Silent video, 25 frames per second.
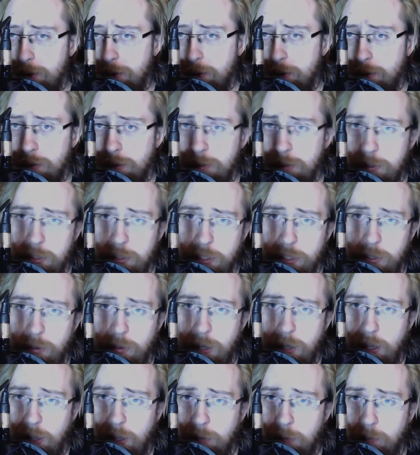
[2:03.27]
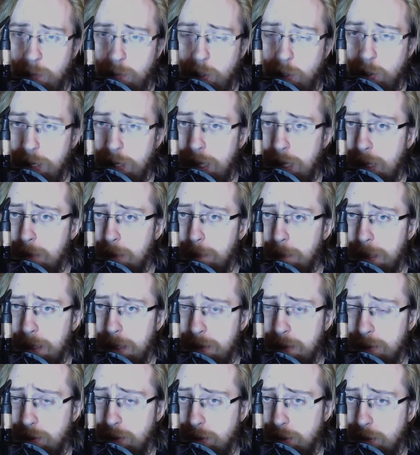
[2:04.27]
to show her good and bad
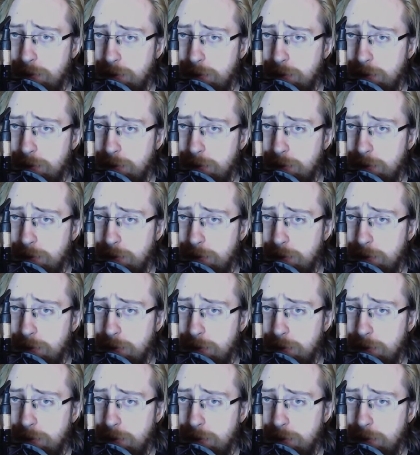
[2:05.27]
self.